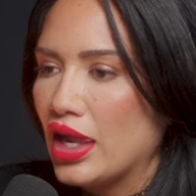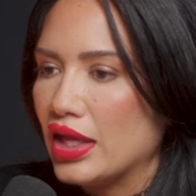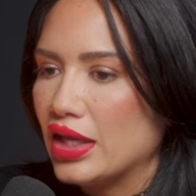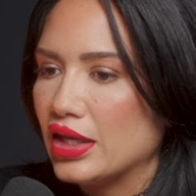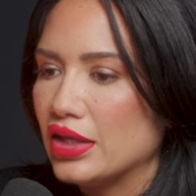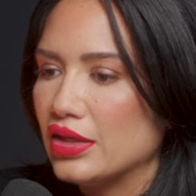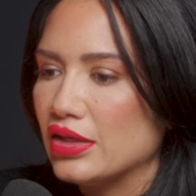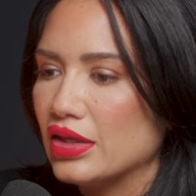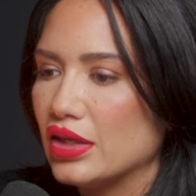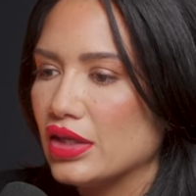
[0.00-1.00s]

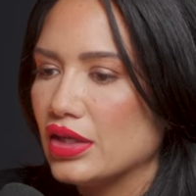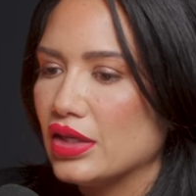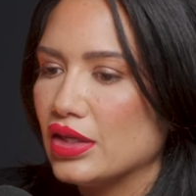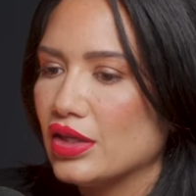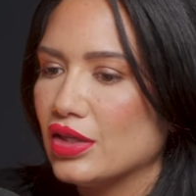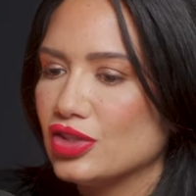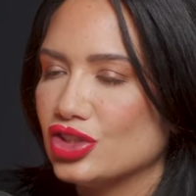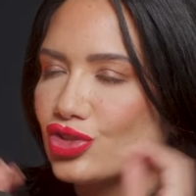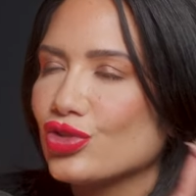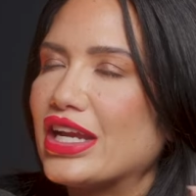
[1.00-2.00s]
And
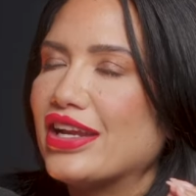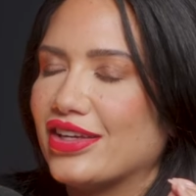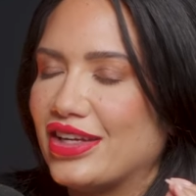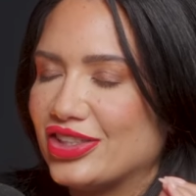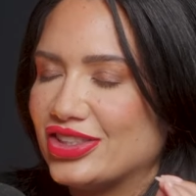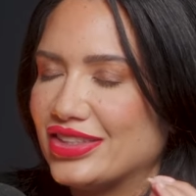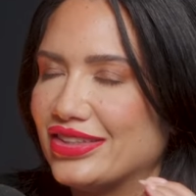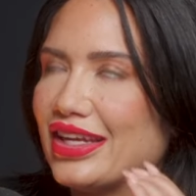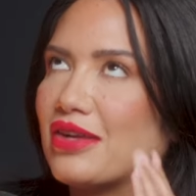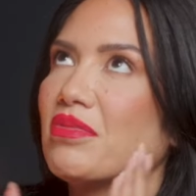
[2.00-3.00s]
just creating
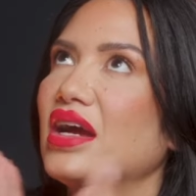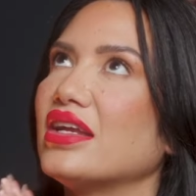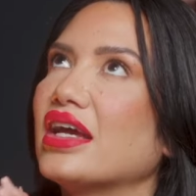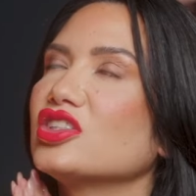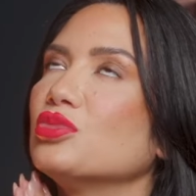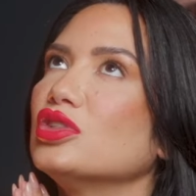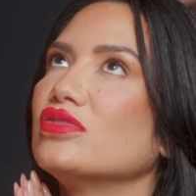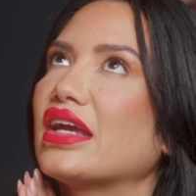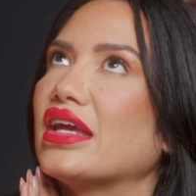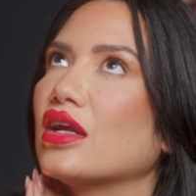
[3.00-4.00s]
connection. Like yeah. my next
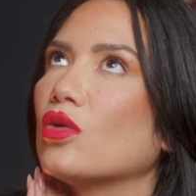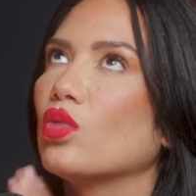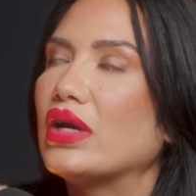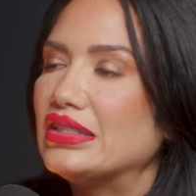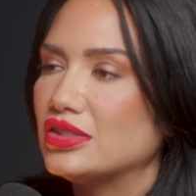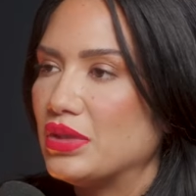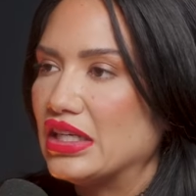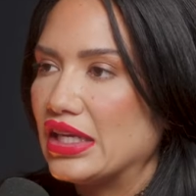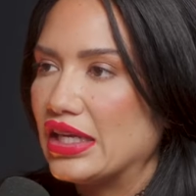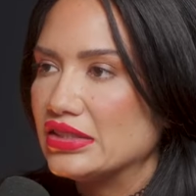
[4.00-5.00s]
move, I cannot wait to be
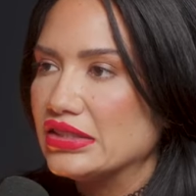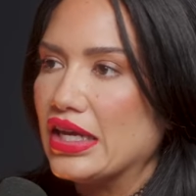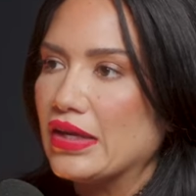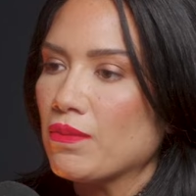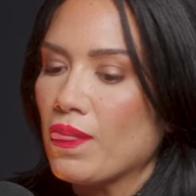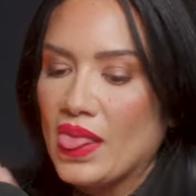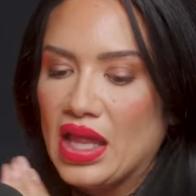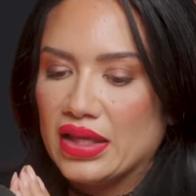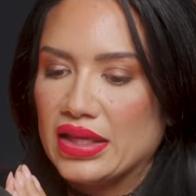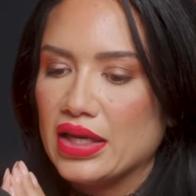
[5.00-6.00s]
in KSA.
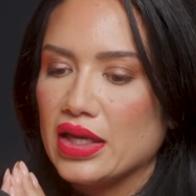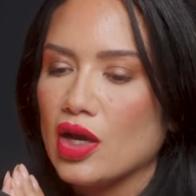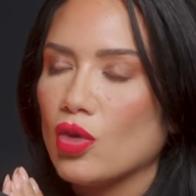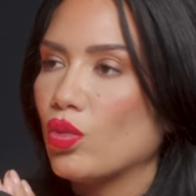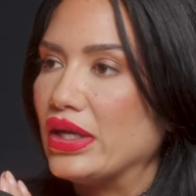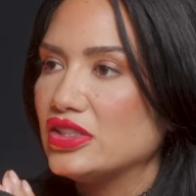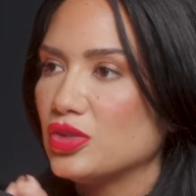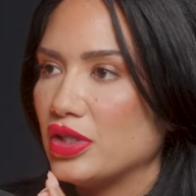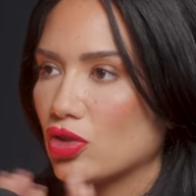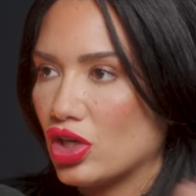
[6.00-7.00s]
Cannot wait
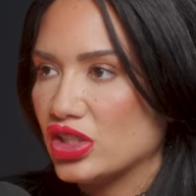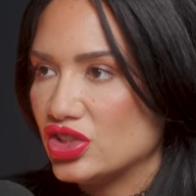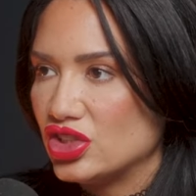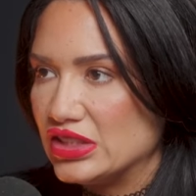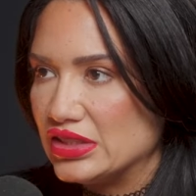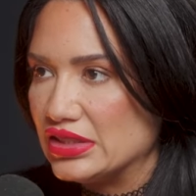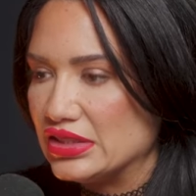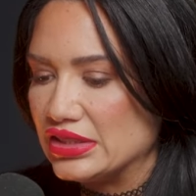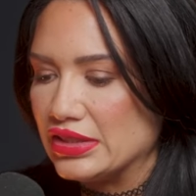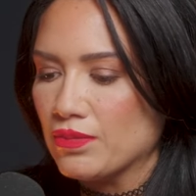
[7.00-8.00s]
to be across the
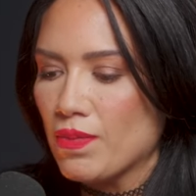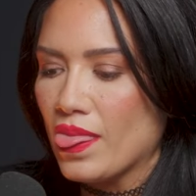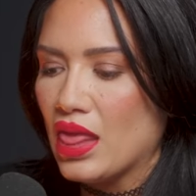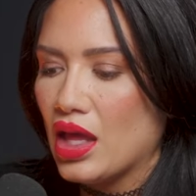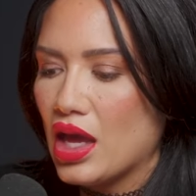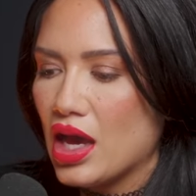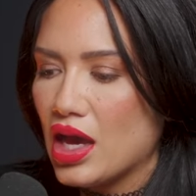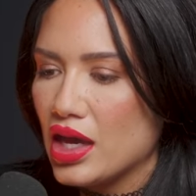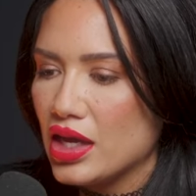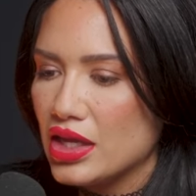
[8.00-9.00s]
GCC. Yeah.
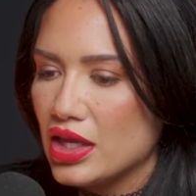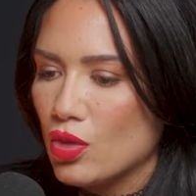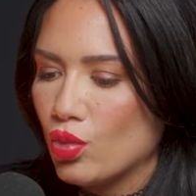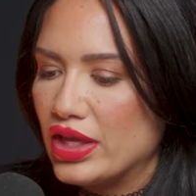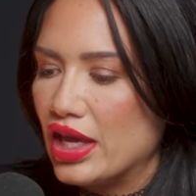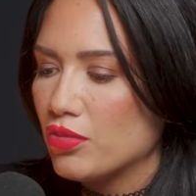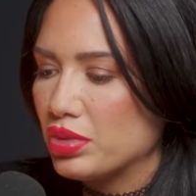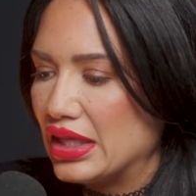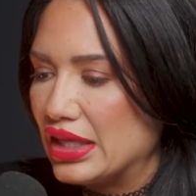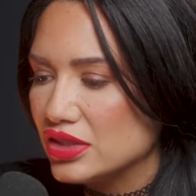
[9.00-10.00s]
I we have
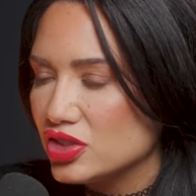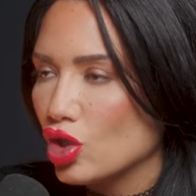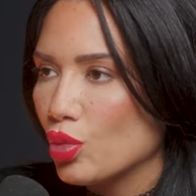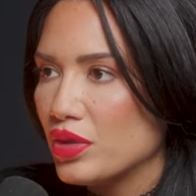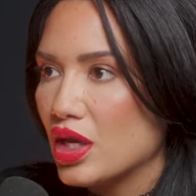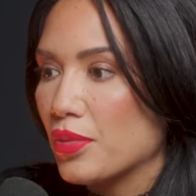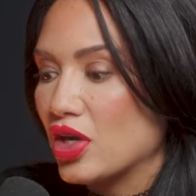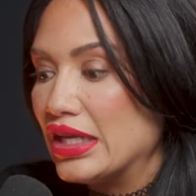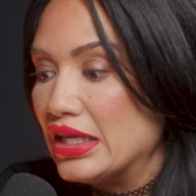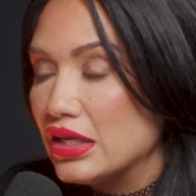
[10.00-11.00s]
plans to open up
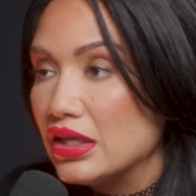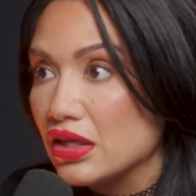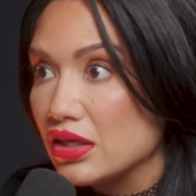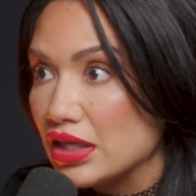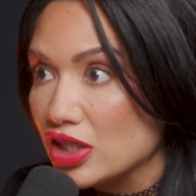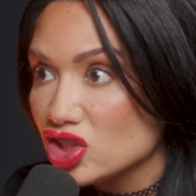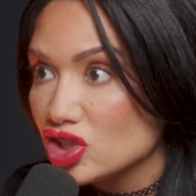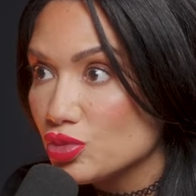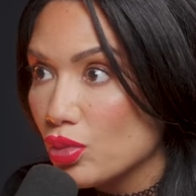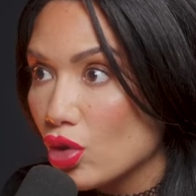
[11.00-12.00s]
our Indian
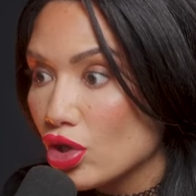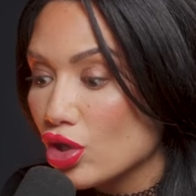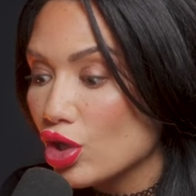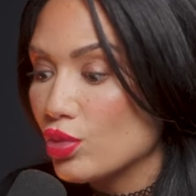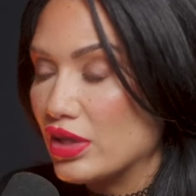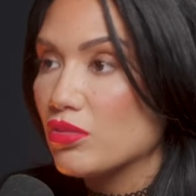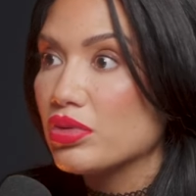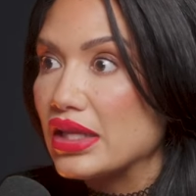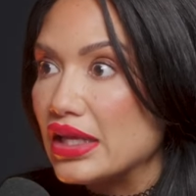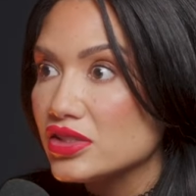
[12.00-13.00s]
connections portal. We have
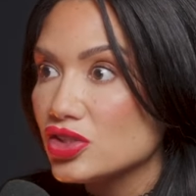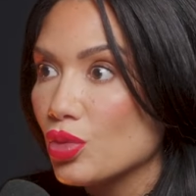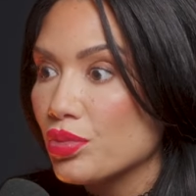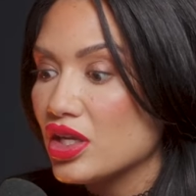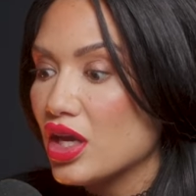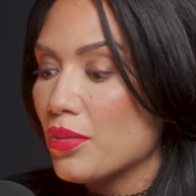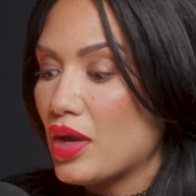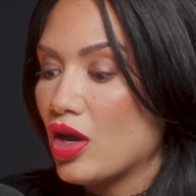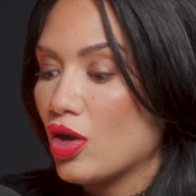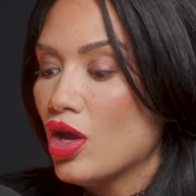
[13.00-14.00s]
plans to open up
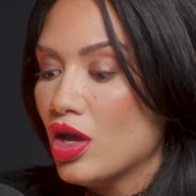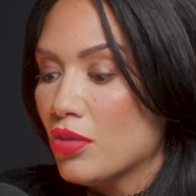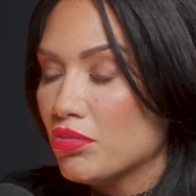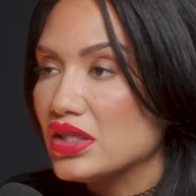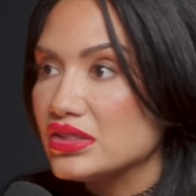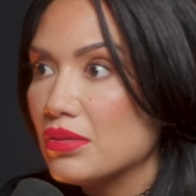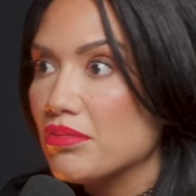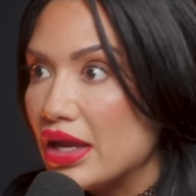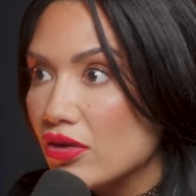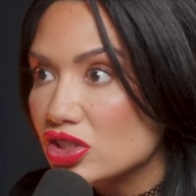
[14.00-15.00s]
our Muslim
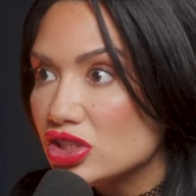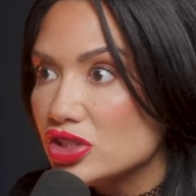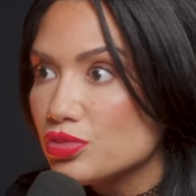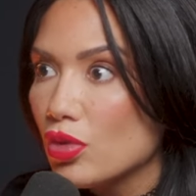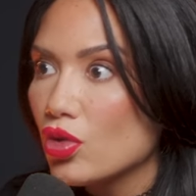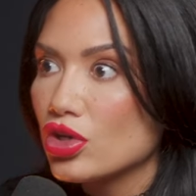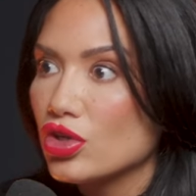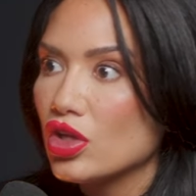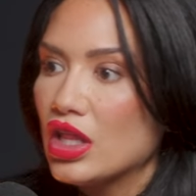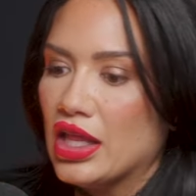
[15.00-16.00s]
marriages
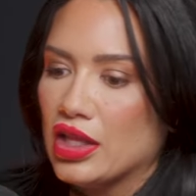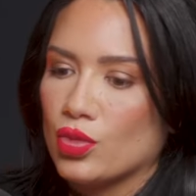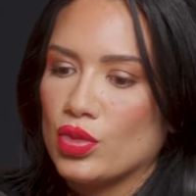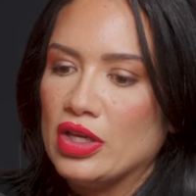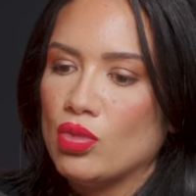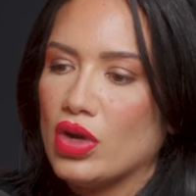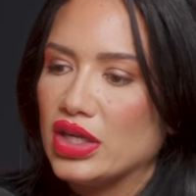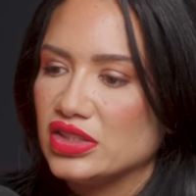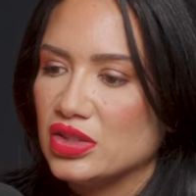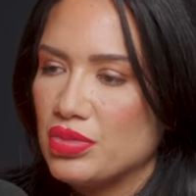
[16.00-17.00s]
portal. Mm -hmm. We
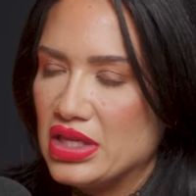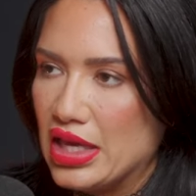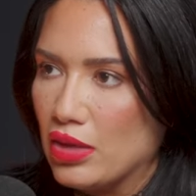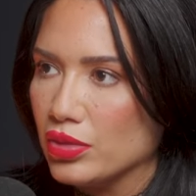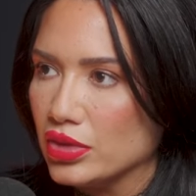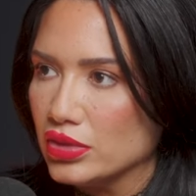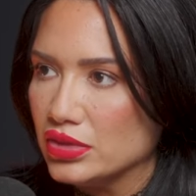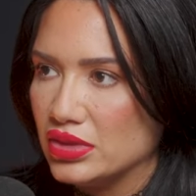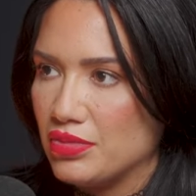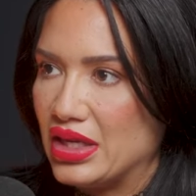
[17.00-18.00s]
want to be able
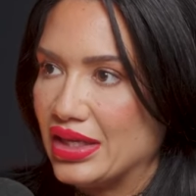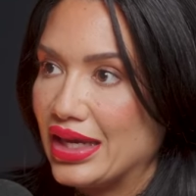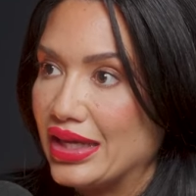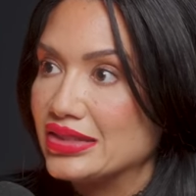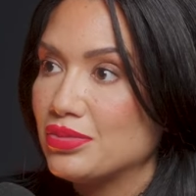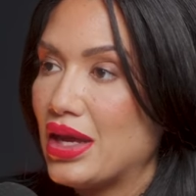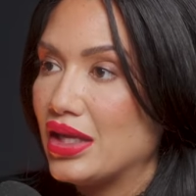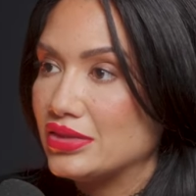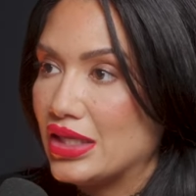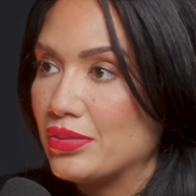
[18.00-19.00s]
to make
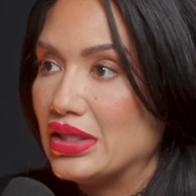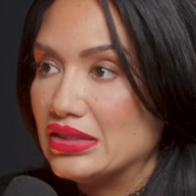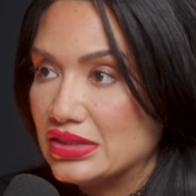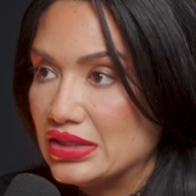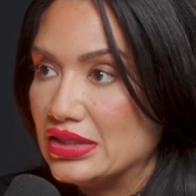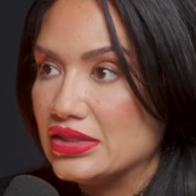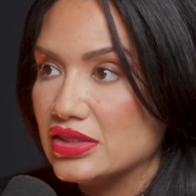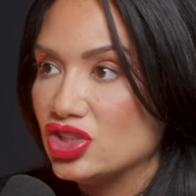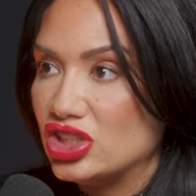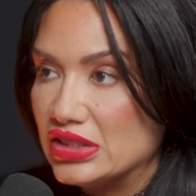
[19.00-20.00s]
expat dominated cities
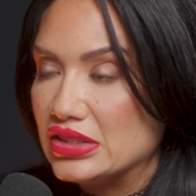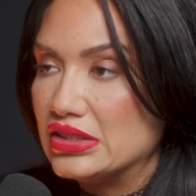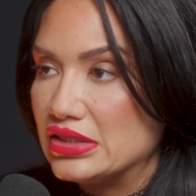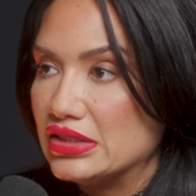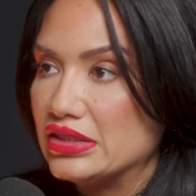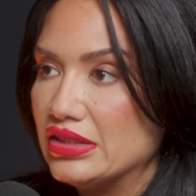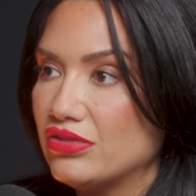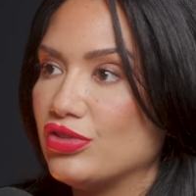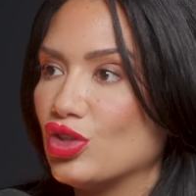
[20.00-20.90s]
in the GCC mm -hmm.